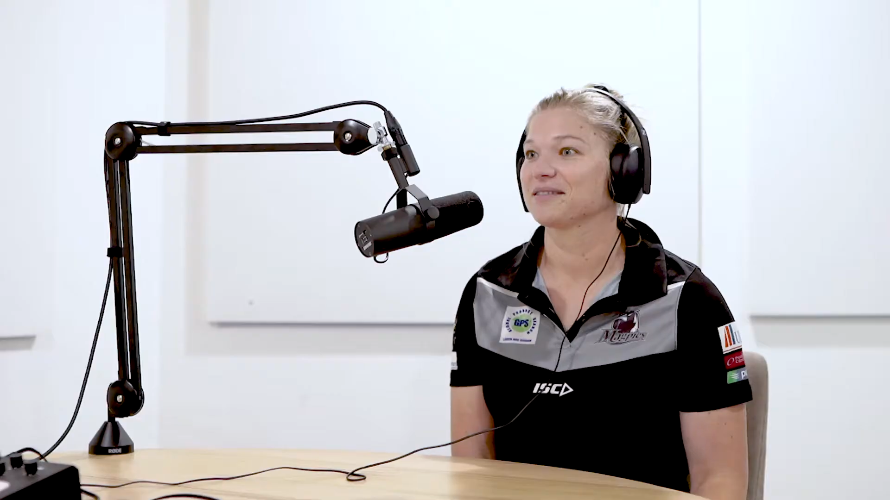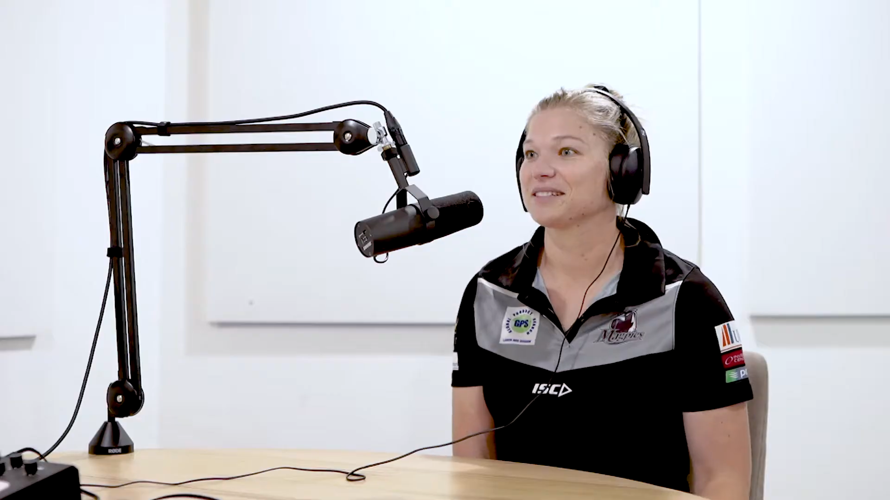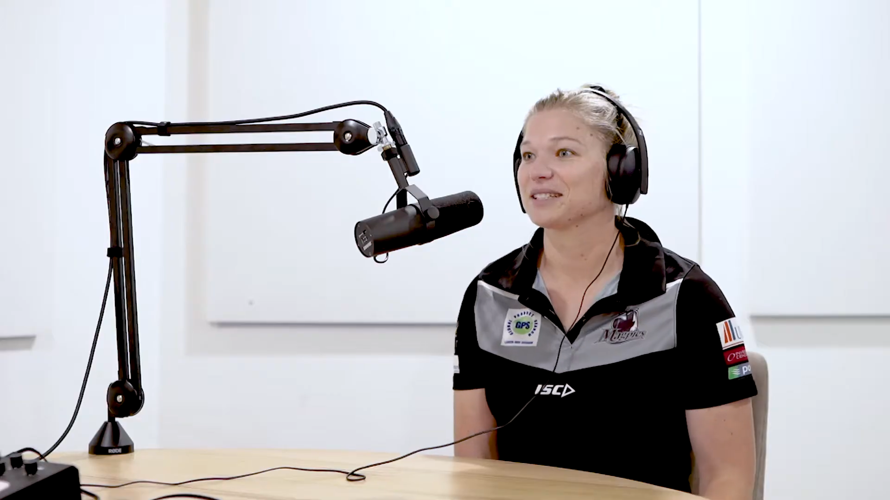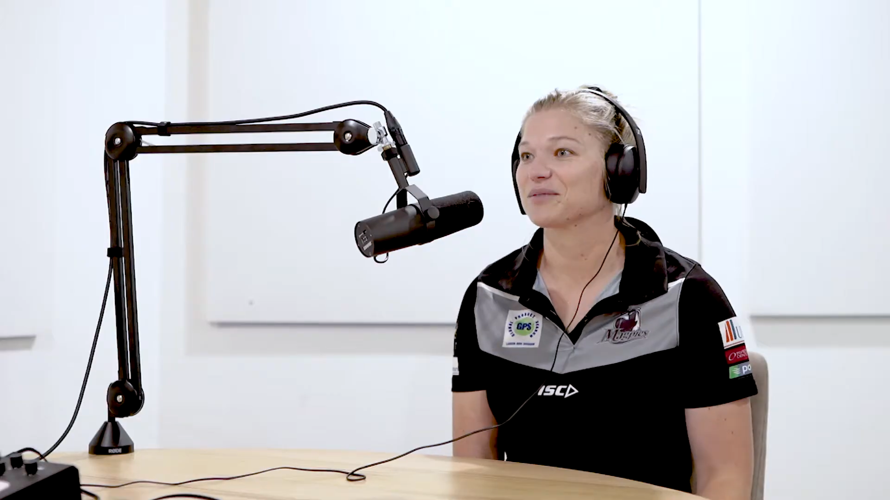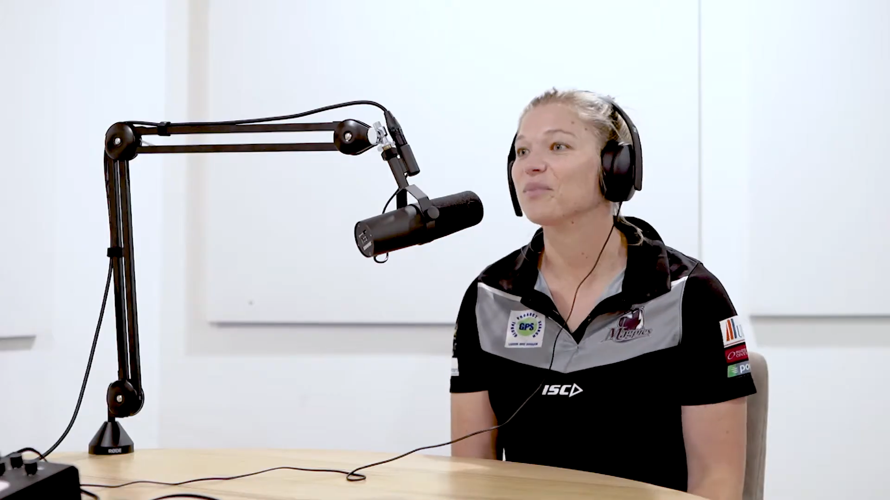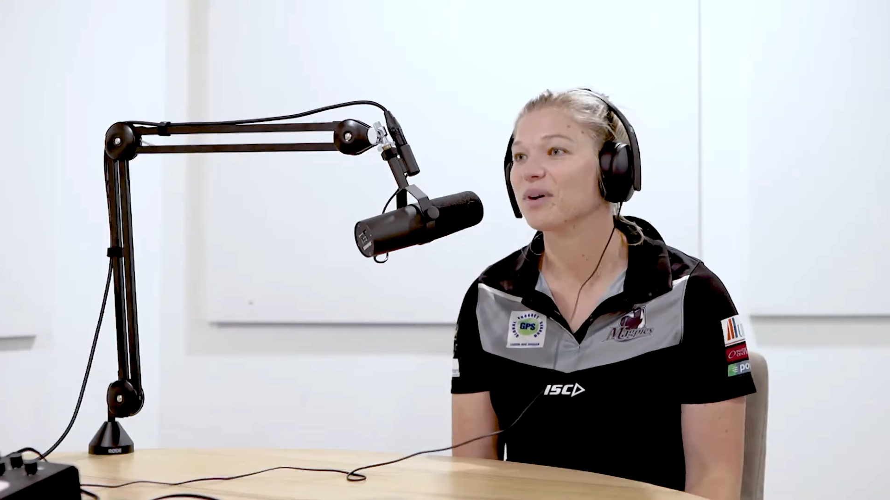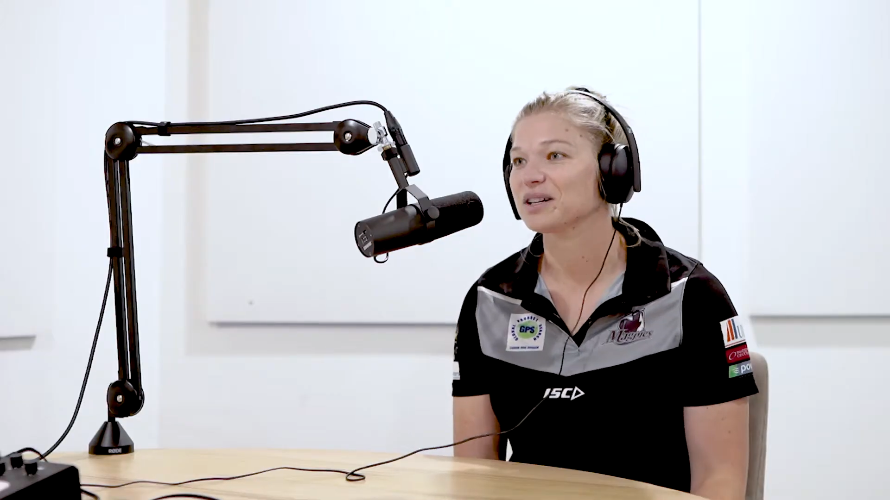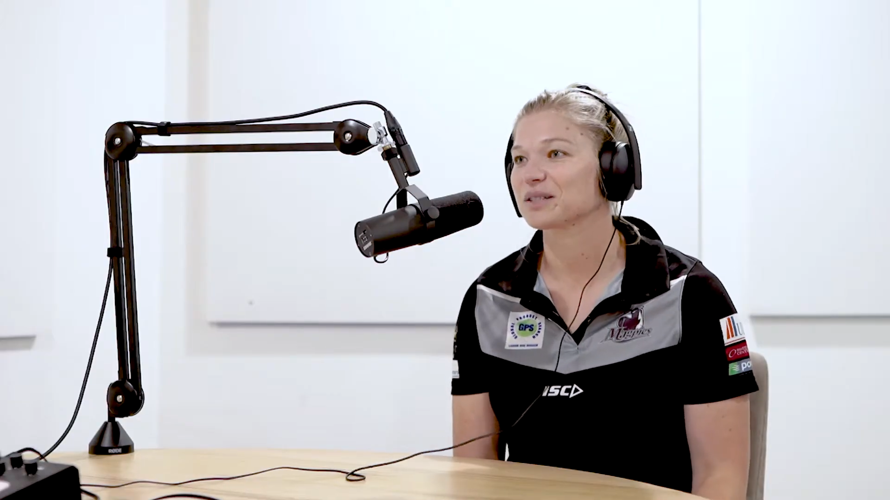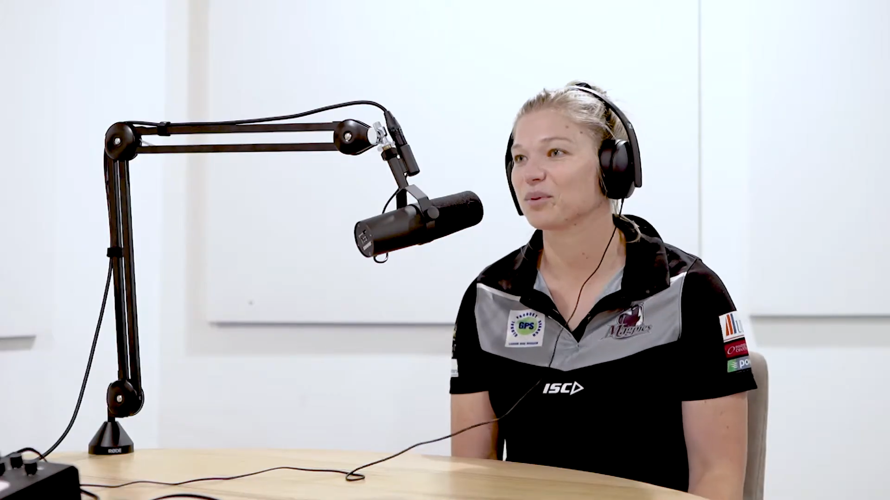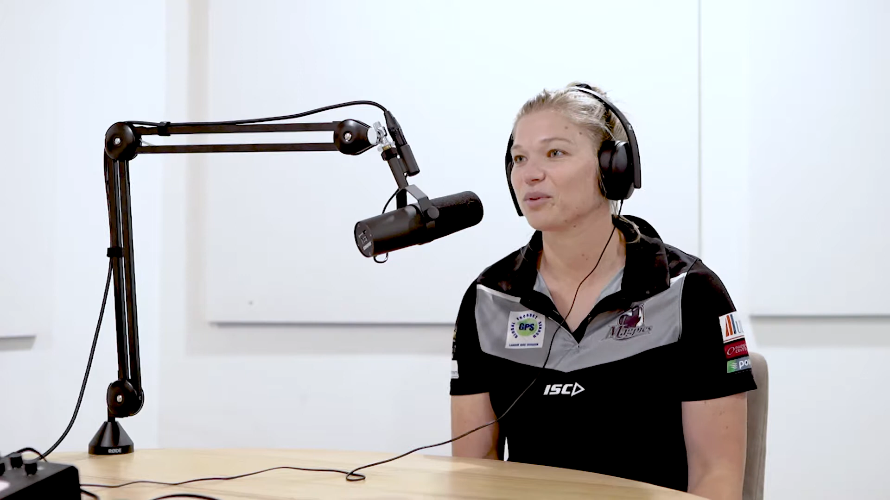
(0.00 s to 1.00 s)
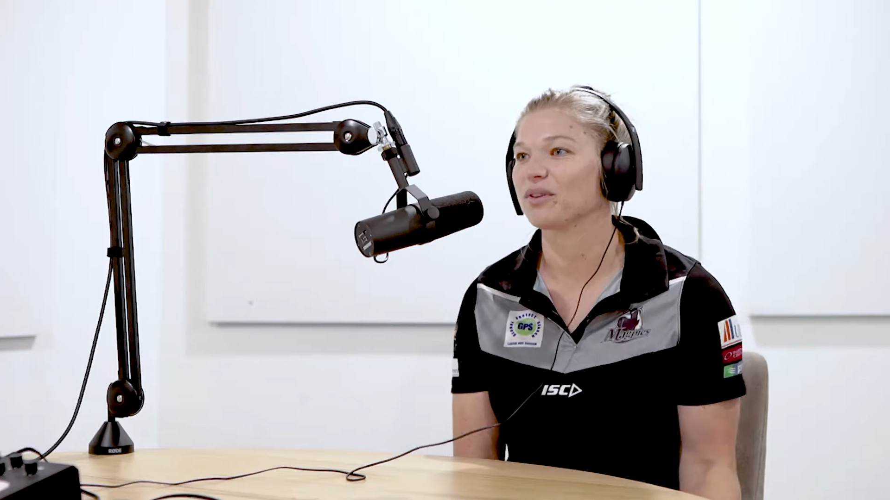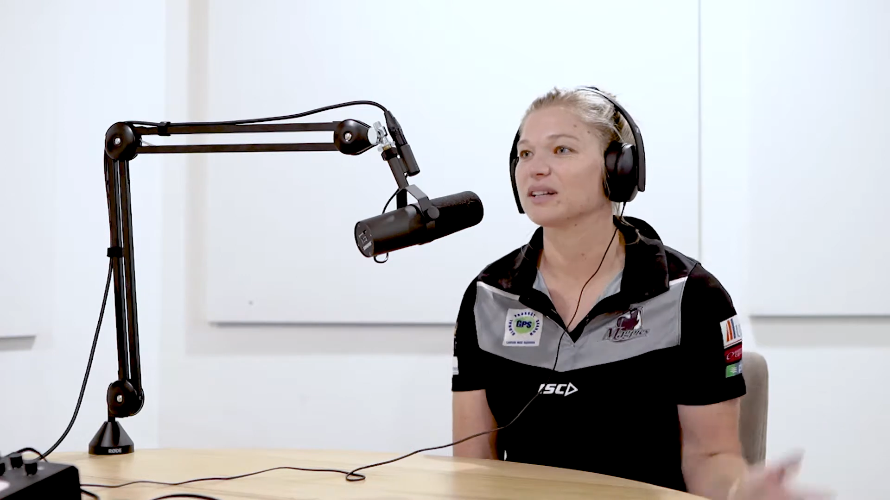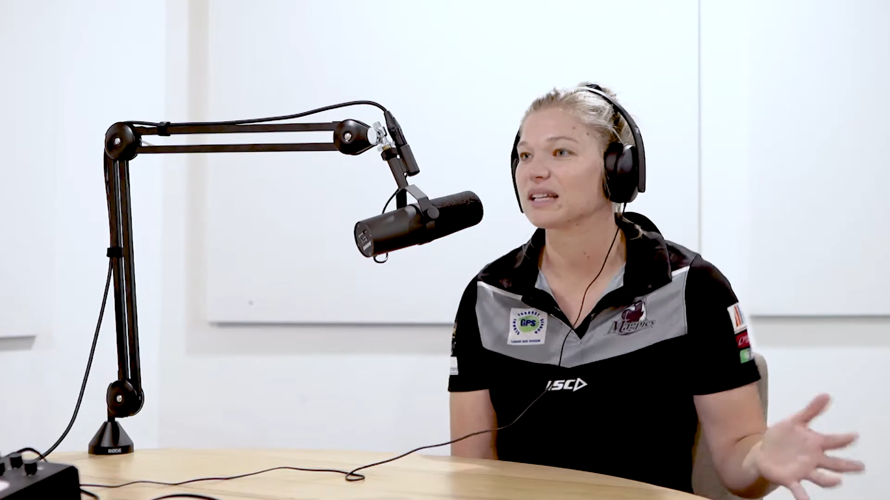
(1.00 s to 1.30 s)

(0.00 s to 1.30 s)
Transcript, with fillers: is your chance. My sport.